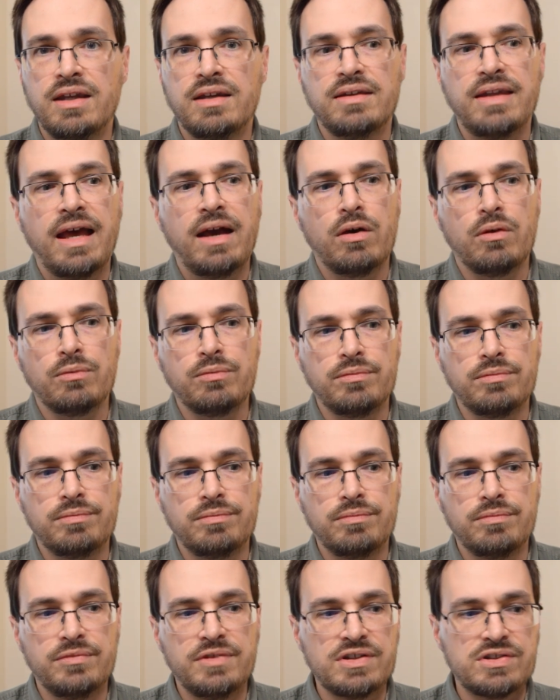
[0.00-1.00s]
Now,
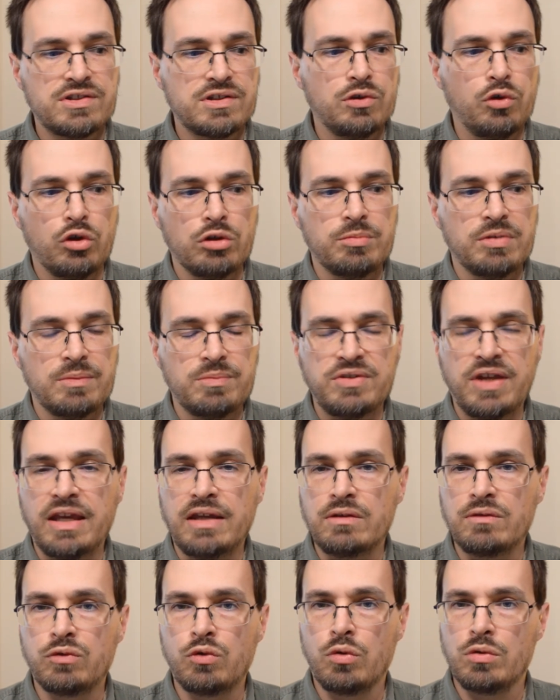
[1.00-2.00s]
this can only be
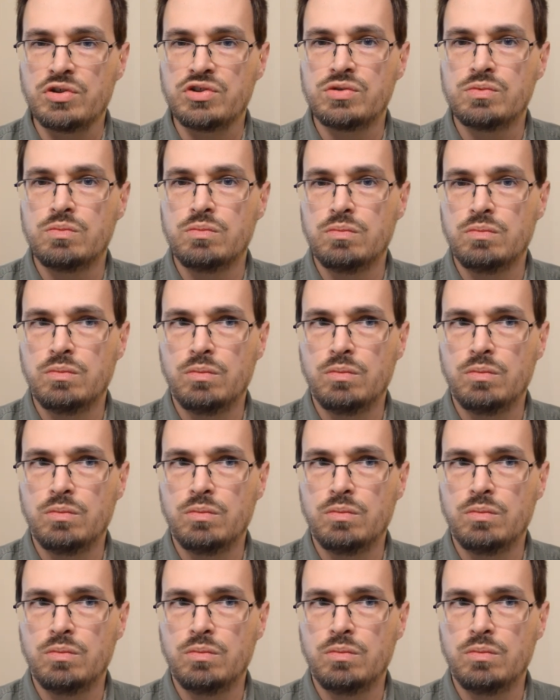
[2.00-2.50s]
obtained, of course,